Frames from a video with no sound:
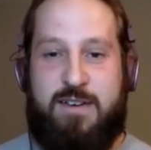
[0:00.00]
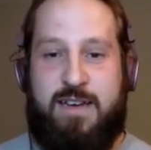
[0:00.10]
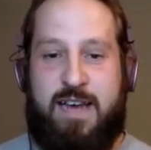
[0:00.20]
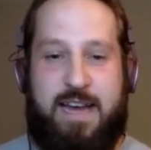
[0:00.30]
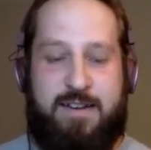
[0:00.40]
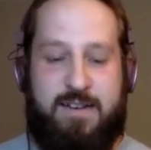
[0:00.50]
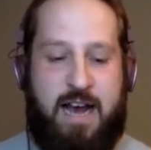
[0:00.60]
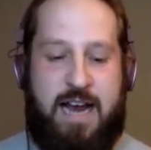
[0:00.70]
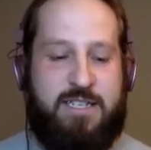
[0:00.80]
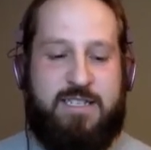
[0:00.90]
And
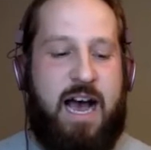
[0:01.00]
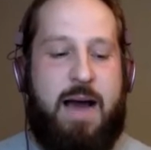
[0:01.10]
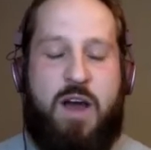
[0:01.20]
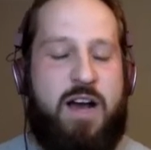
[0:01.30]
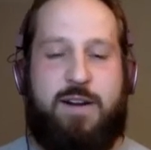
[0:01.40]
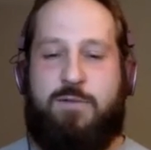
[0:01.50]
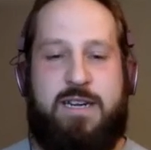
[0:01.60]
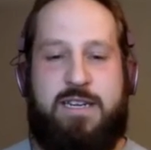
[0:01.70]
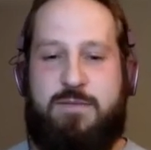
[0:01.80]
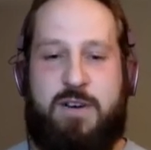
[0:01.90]
I'm not going to
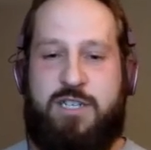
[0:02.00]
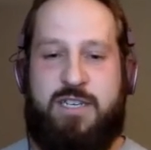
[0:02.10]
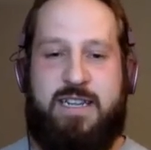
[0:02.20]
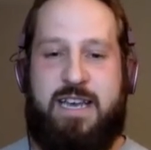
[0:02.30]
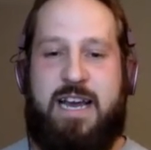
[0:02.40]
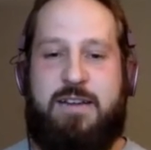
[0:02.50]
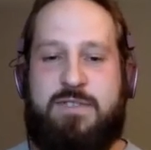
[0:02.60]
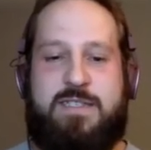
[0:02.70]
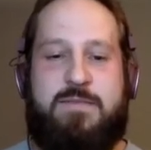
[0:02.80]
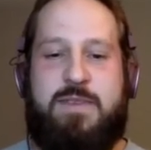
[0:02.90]
read too much into that. It
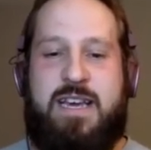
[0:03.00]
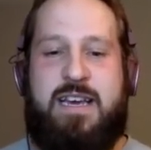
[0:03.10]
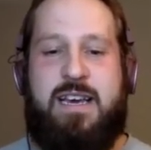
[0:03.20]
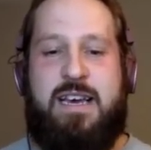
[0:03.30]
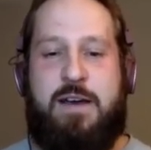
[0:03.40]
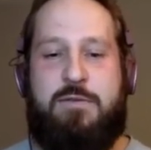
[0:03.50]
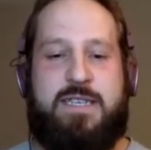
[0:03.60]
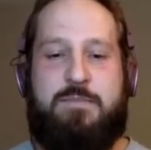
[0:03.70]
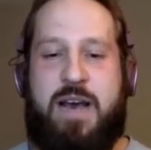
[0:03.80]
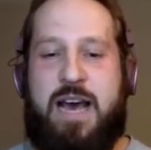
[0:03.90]
was, to me, it was
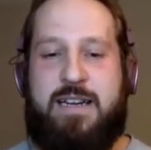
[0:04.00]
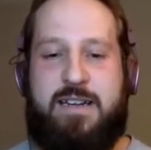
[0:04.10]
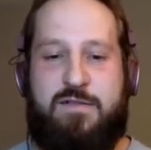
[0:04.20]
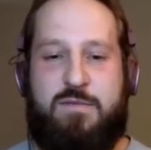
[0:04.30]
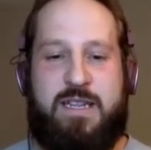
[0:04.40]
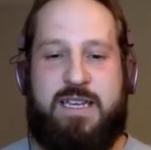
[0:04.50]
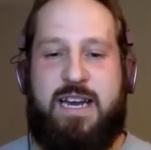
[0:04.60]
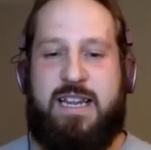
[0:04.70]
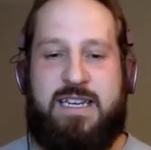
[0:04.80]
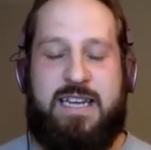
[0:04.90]
competitive, but at the
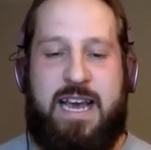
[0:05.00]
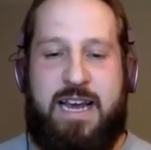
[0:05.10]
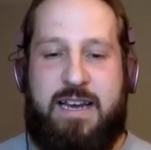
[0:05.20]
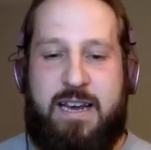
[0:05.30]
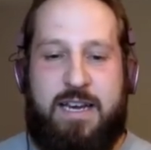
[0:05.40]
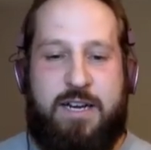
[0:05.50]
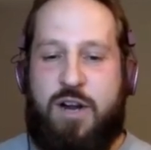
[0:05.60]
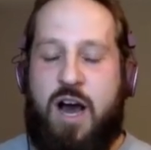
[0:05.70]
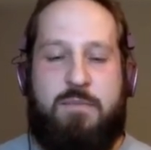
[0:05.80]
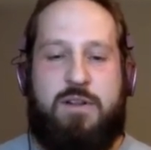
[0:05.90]
end of the day, you're
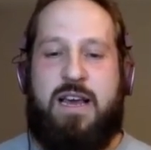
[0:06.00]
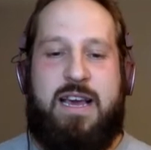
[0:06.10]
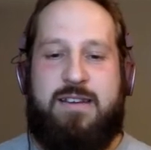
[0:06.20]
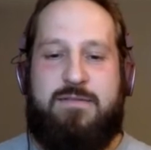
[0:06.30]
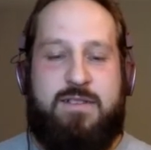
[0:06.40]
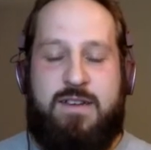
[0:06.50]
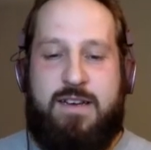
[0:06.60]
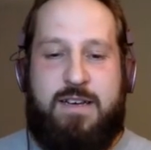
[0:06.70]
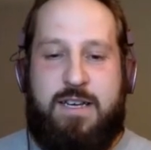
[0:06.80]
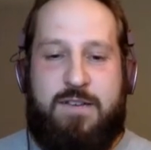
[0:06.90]
not playing
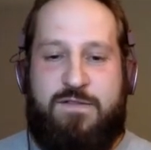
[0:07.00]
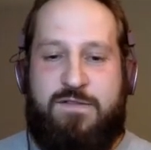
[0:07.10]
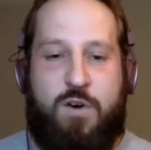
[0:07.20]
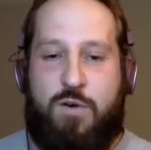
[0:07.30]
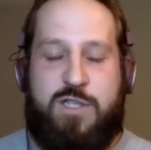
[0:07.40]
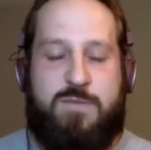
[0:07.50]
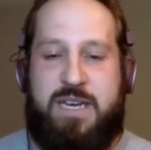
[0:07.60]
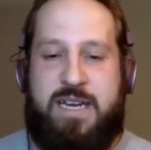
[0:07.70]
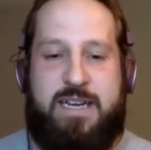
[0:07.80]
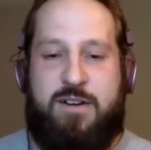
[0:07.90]
full
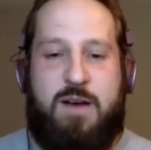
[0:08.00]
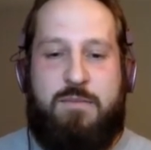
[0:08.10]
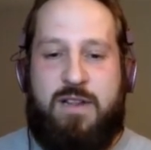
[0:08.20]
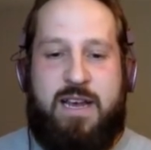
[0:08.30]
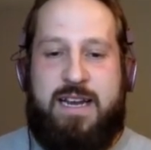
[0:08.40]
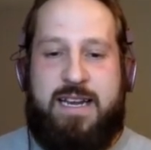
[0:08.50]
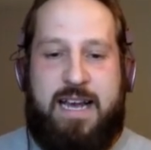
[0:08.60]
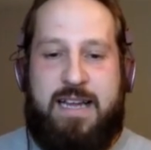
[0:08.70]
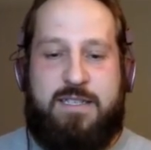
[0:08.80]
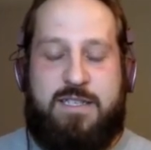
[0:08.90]
speed. You're not playing
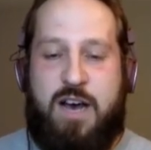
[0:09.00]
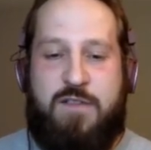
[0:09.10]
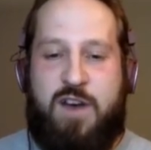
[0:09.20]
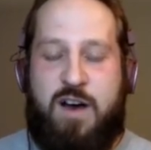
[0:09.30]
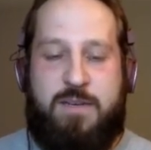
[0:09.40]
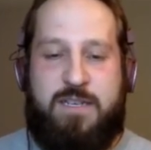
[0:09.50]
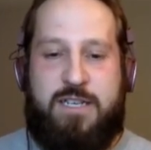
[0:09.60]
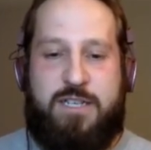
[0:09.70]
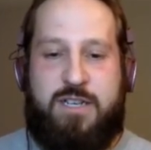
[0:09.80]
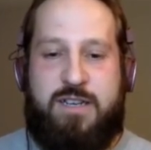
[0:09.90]
against tough
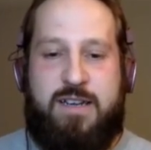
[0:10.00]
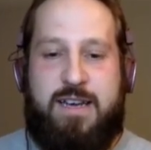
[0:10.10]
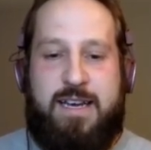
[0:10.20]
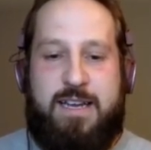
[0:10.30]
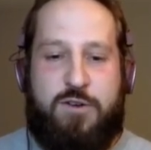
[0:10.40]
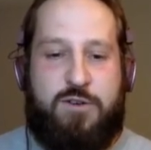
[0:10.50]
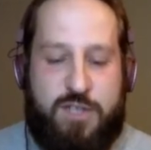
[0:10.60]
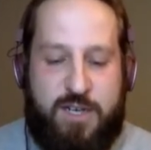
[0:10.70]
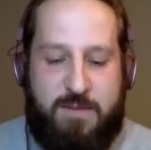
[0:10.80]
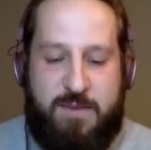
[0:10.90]
competition. There's
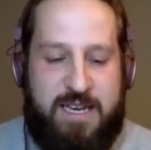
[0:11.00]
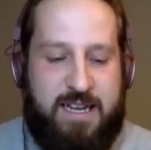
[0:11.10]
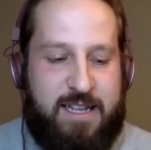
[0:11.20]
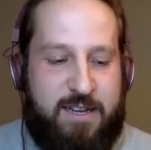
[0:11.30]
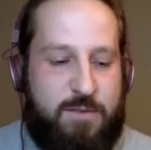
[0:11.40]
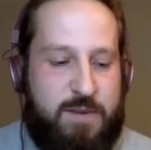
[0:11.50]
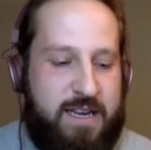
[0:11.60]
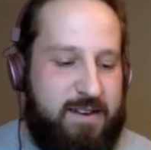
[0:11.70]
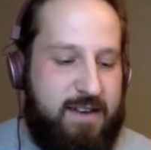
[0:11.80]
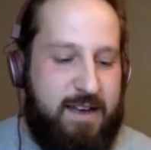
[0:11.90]
going to be a little
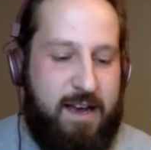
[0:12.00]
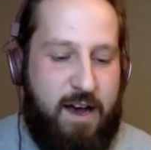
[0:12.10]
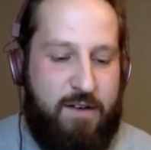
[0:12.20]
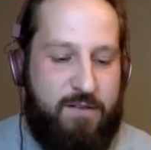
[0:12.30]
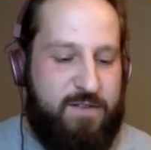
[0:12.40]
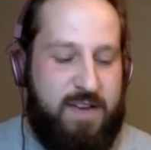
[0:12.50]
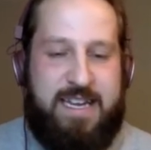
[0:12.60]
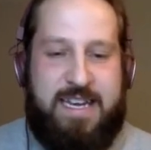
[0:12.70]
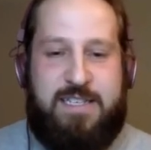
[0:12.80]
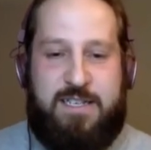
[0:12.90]
bit of an
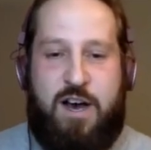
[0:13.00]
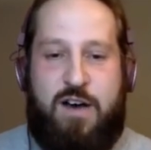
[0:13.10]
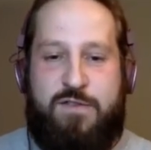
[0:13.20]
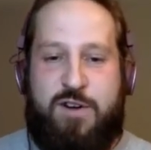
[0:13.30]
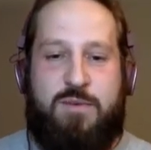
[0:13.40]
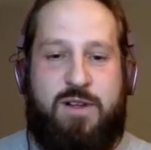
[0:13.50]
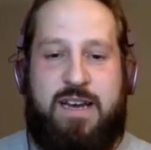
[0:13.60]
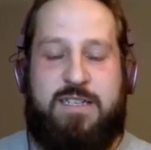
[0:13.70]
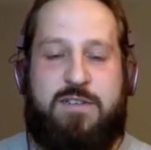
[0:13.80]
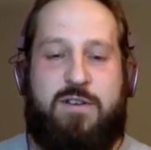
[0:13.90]
ease off when you're
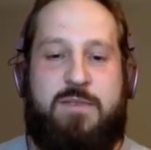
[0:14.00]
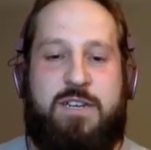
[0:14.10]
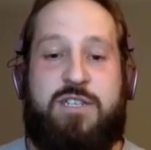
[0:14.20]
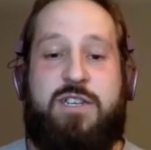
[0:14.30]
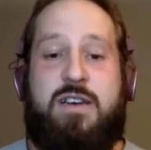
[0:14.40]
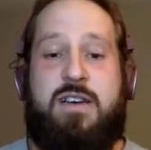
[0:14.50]
playing a scrimmage.